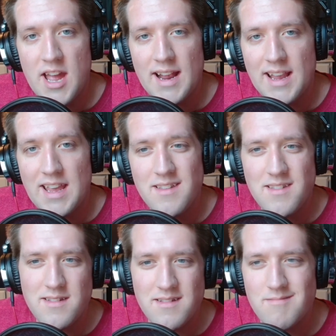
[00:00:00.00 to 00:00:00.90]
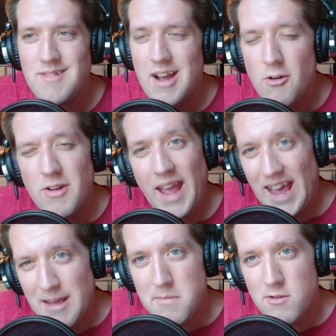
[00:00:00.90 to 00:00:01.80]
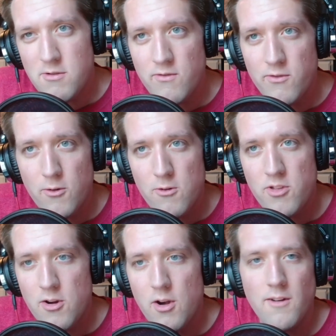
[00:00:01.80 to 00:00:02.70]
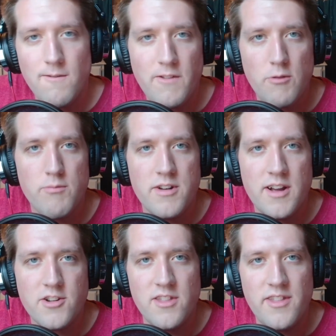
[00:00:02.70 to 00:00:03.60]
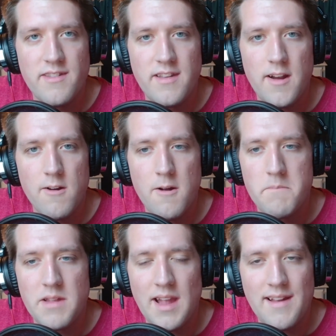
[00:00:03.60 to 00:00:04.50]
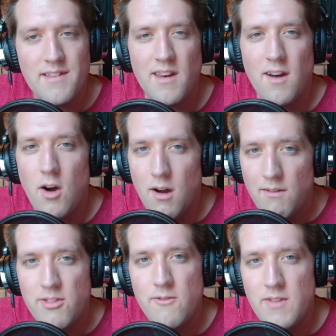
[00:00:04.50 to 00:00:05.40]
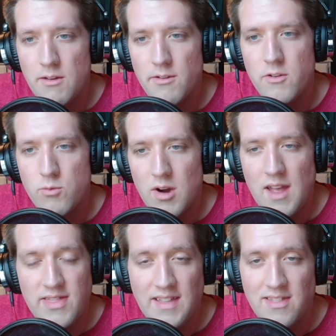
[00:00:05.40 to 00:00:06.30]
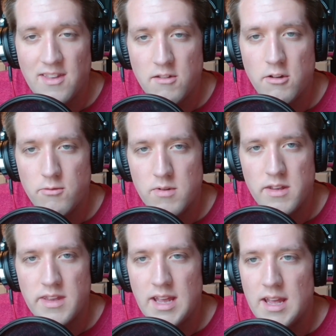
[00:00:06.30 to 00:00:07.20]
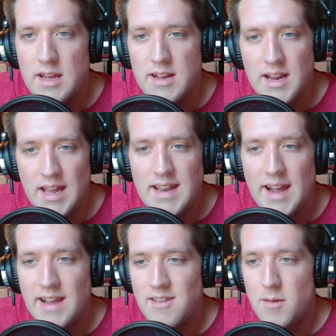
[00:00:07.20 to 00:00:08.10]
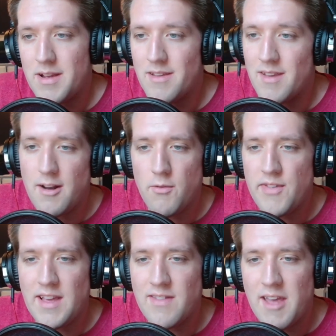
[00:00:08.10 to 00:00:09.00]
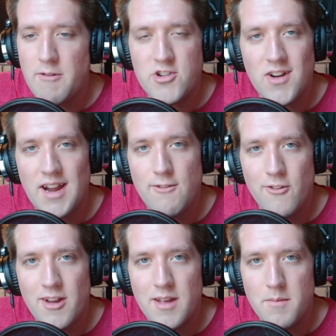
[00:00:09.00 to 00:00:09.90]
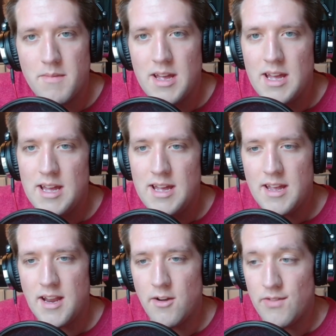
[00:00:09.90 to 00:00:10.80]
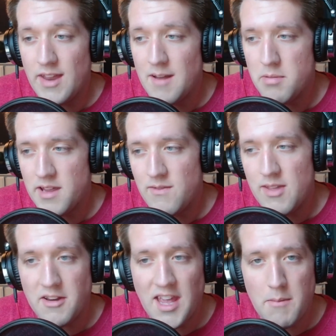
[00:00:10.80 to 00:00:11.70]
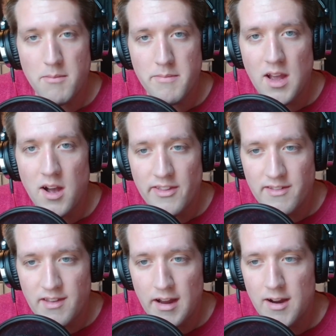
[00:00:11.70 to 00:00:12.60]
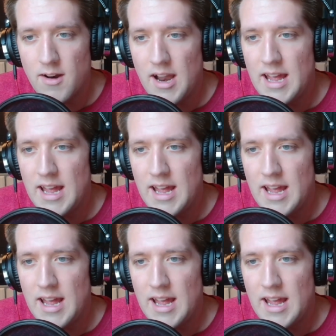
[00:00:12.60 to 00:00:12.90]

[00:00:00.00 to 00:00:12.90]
Jack is a okay move for their on-field production this year, but like I said, off the field is where I think this could really get dicey because I don't think they would trade for him, if they didn't believe they'd keep him beyond this year.